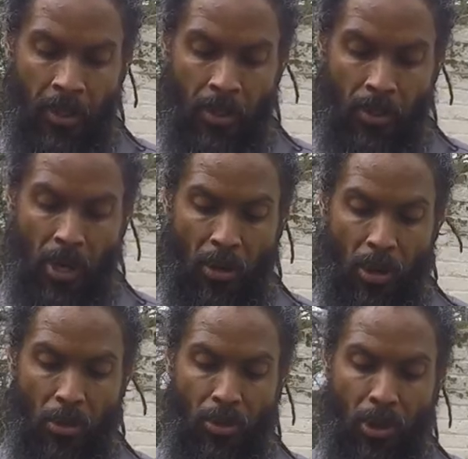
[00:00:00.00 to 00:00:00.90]
So I'll
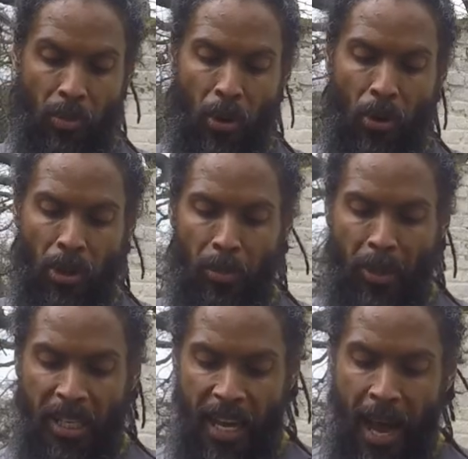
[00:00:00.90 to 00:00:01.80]
go to the Polar
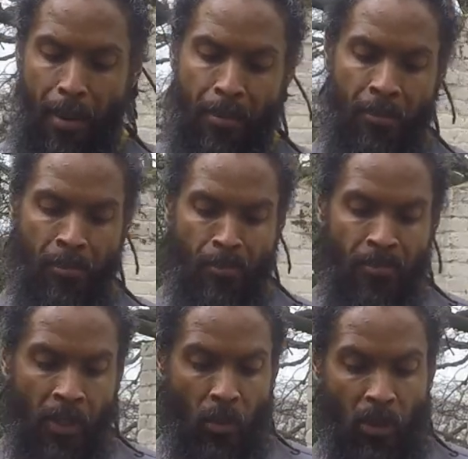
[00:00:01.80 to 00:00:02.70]
Beat app,
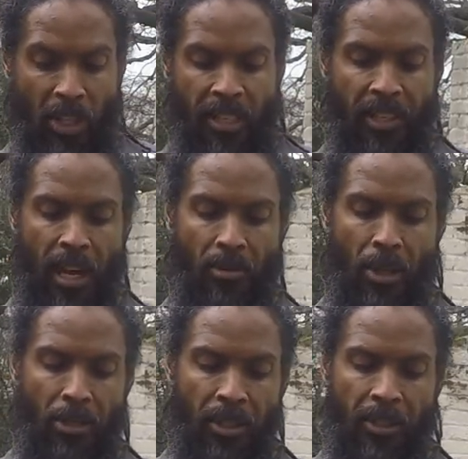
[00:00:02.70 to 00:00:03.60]
which I
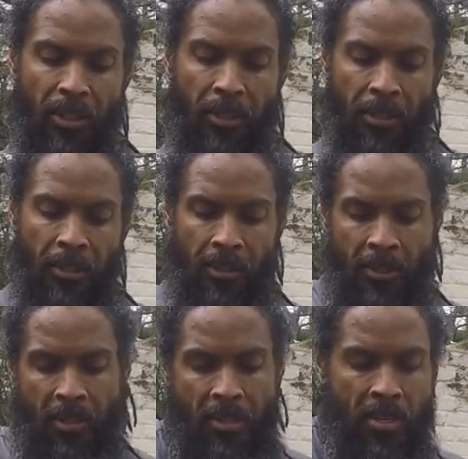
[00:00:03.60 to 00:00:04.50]
downloaded,
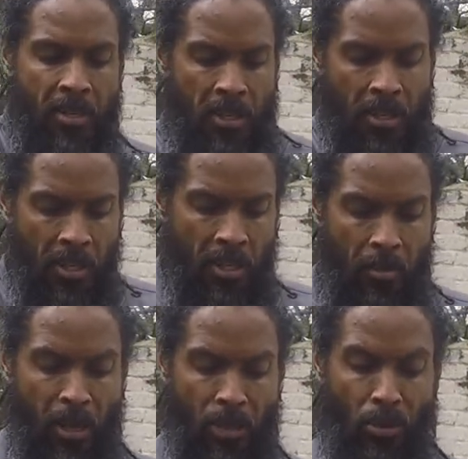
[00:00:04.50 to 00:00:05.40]

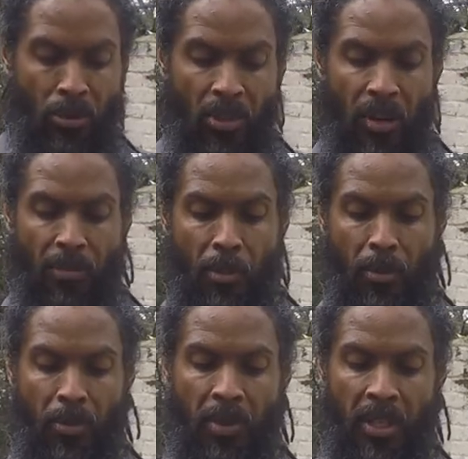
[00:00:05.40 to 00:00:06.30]
make sure it's
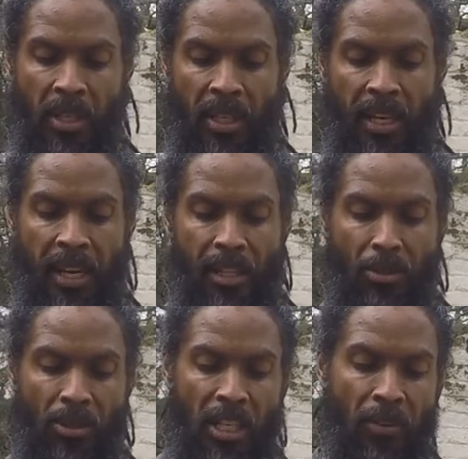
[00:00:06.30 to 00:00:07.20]
comfortable, and
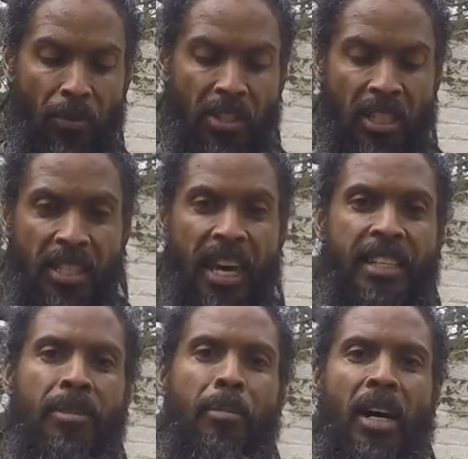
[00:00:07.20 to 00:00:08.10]
to see if it's
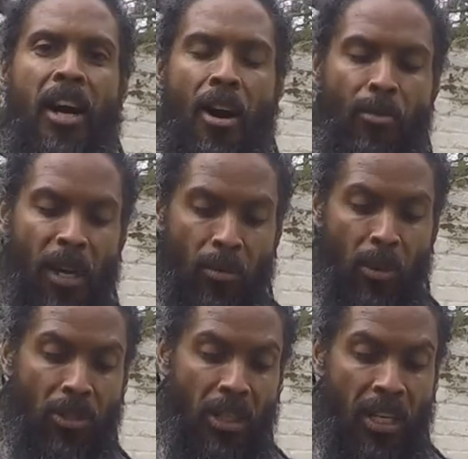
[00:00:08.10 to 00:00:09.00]
detecting my heart rate,
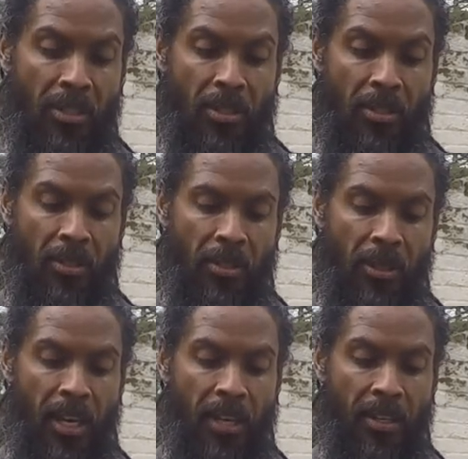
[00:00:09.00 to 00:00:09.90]
which it is,
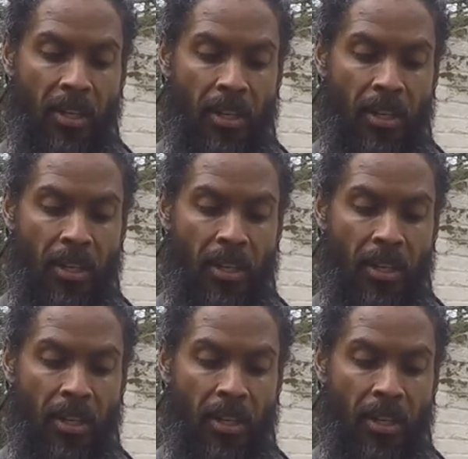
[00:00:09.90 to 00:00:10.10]
okay?